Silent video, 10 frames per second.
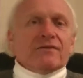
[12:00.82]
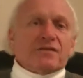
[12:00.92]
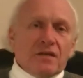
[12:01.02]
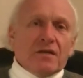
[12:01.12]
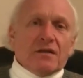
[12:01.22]
it
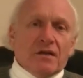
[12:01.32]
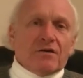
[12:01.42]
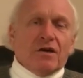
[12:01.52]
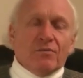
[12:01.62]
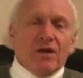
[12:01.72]
sitting there
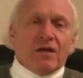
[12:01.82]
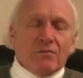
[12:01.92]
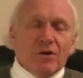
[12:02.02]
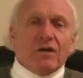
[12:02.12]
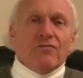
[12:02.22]
not
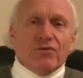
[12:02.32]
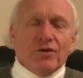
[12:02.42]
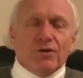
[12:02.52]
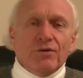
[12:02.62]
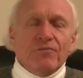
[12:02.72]
making money for
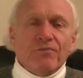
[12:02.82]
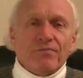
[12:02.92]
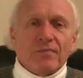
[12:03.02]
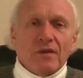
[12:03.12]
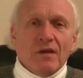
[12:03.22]
you?
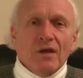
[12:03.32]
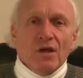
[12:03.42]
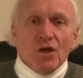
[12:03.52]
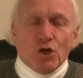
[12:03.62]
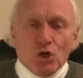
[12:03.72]

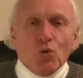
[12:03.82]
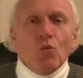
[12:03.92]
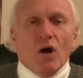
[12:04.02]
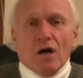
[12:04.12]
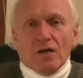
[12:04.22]
You
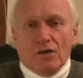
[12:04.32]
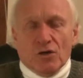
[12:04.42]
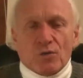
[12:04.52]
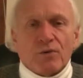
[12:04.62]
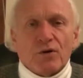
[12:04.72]
want
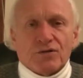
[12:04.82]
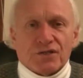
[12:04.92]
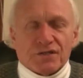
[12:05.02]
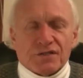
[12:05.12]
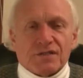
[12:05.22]
your
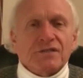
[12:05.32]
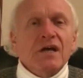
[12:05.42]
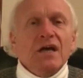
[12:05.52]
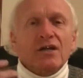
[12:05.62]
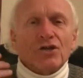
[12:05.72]
purchases
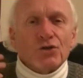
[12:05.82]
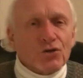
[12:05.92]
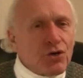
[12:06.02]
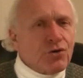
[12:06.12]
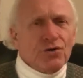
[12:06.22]
to
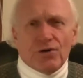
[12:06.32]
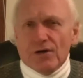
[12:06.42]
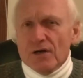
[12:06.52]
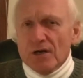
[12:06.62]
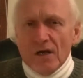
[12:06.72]

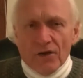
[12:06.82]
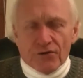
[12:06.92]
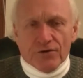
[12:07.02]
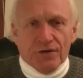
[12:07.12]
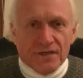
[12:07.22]
turn
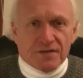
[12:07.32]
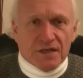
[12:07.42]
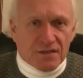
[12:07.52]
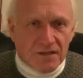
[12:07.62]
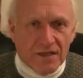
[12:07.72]
30,
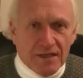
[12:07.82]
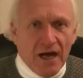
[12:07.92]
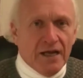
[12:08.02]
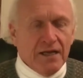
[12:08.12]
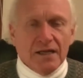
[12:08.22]
60,
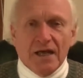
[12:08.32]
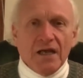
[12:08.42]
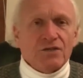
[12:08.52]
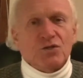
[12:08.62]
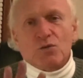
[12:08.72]
90
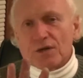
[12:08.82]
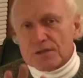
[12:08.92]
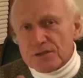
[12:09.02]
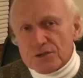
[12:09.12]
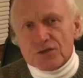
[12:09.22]
days. You want
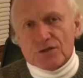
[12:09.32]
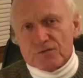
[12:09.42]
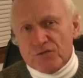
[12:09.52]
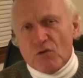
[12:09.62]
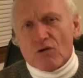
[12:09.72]
it to turn
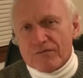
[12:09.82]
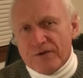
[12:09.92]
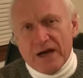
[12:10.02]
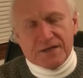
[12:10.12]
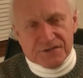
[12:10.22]
4,
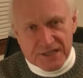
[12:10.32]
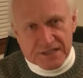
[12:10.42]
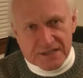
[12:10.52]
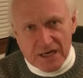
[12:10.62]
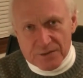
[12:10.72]
5,
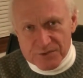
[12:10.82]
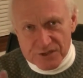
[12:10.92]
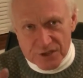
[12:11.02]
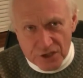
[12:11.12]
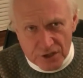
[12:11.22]
6 times in
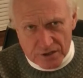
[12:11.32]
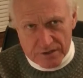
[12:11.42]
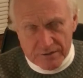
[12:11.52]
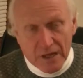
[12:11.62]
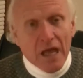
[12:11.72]
a year.
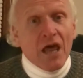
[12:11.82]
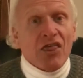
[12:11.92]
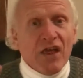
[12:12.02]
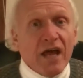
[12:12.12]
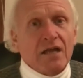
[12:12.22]

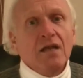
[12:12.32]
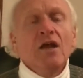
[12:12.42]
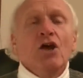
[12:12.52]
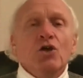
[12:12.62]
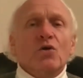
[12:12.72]
Then
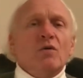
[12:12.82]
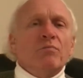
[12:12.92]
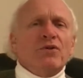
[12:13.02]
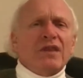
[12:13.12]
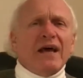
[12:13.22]
you can
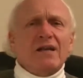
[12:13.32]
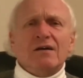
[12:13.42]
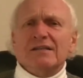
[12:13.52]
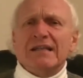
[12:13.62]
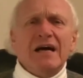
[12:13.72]
put that
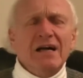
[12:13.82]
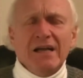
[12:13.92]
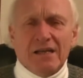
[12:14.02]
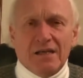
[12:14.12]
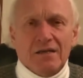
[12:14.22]

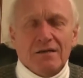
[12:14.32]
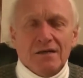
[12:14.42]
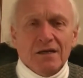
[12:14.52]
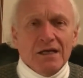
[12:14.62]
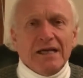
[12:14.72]
online.
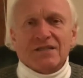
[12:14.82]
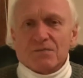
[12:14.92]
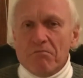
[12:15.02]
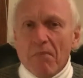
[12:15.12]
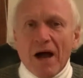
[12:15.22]
It's
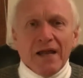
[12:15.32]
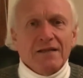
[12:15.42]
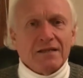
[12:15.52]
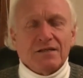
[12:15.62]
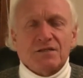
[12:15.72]

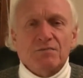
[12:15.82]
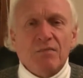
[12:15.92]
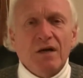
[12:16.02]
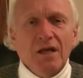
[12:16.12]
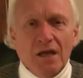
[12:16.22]
mindless
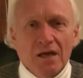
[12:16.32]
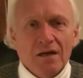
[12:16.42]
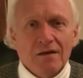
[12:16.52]
money.